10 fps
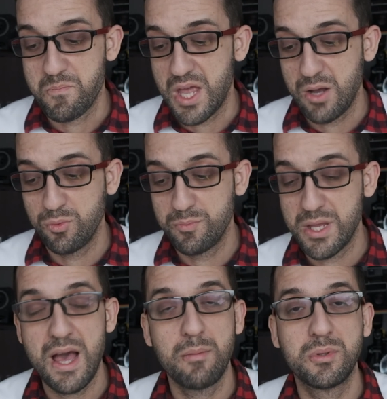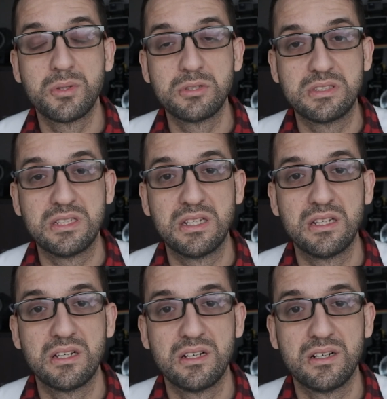I would be happy to see
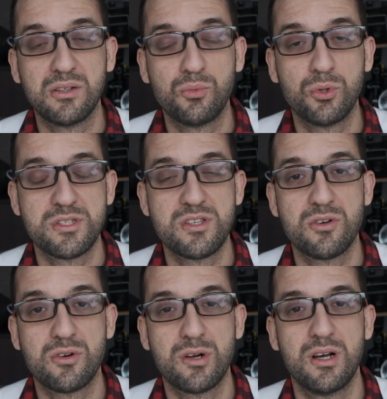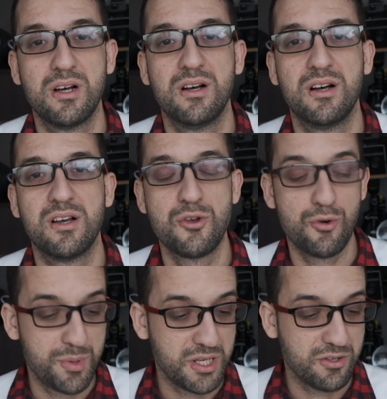what's your
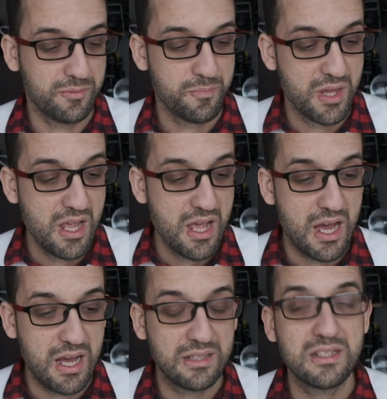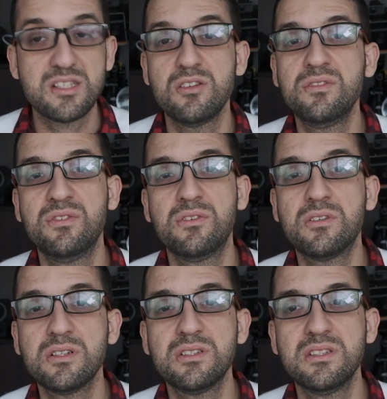opinion. And that's all
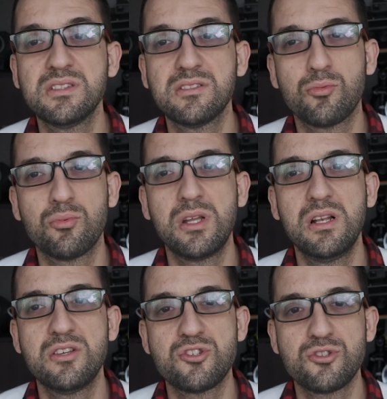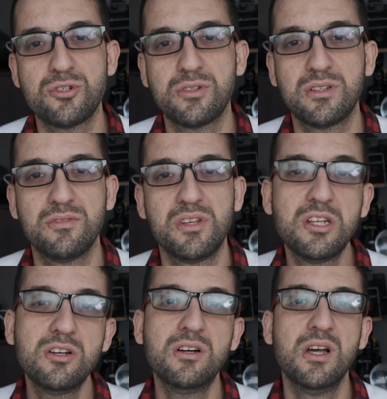for this really short
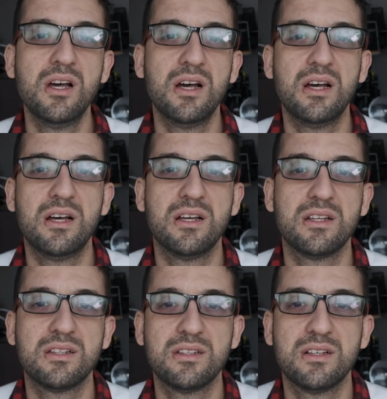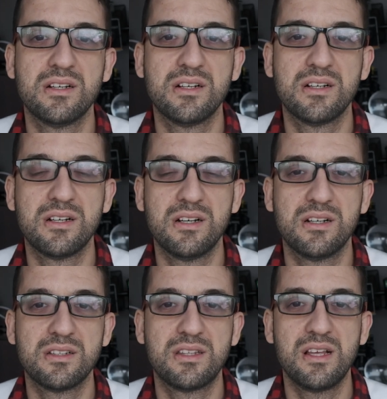video, and
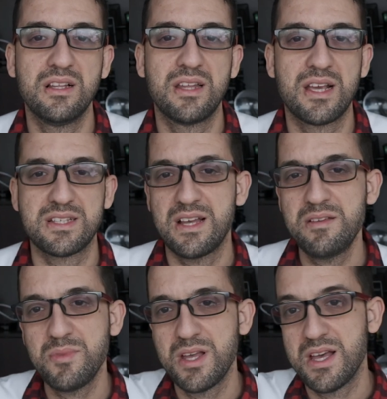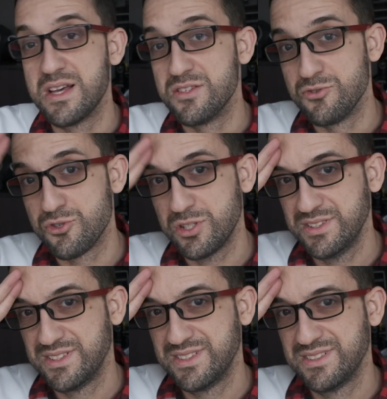till next time, as usual,
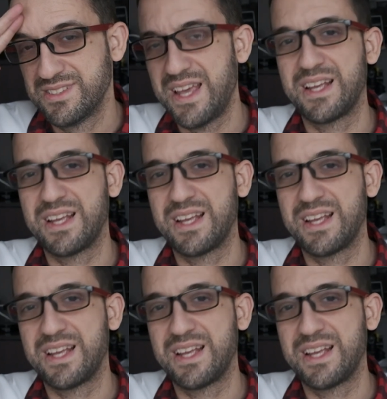stay